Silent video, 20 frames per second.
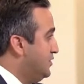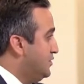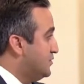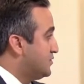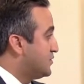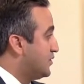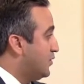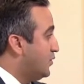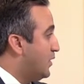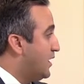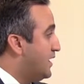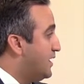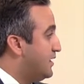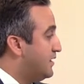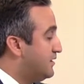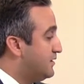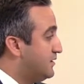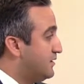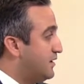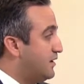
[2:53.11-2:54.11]
So
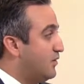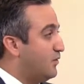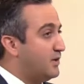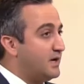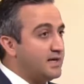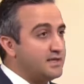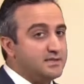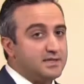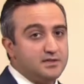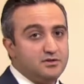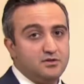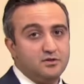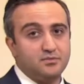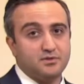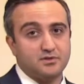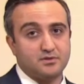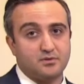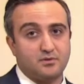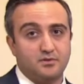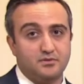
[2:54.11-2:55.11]
when I say
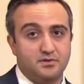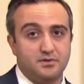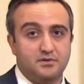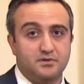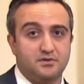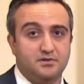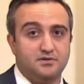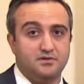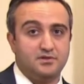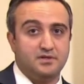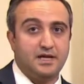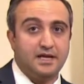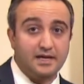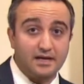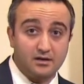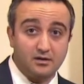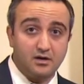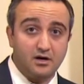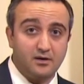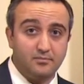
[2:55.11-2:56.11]
tuberous sclerosis is a
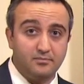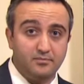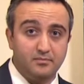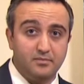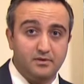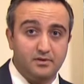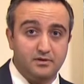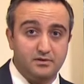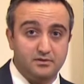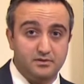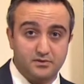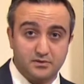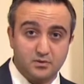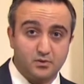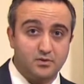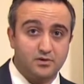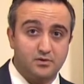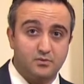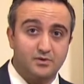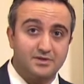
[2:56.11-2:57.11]
genetic uh,
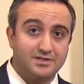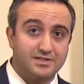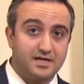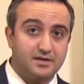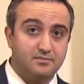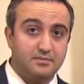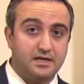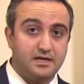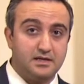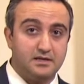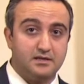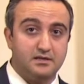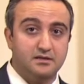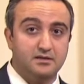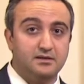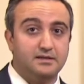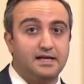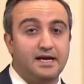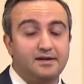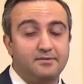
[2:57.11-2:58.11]
disorder, what does that mean?
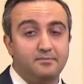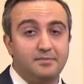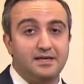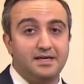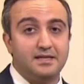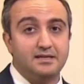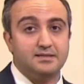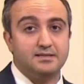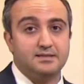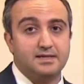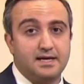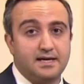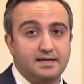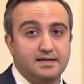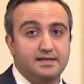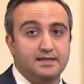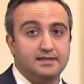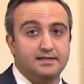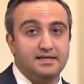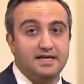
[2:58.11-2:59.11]
That means
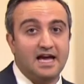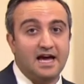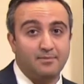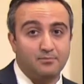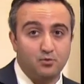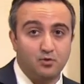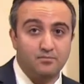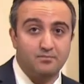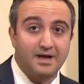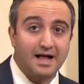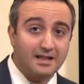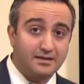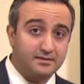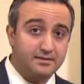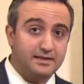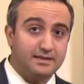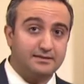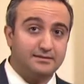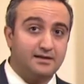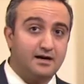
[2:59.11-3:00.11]
that the
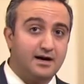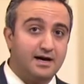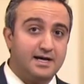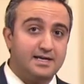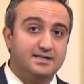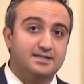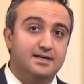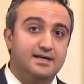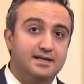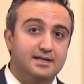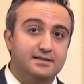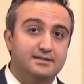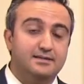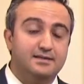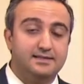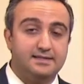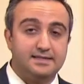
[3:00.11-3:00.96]
abnormality lies in the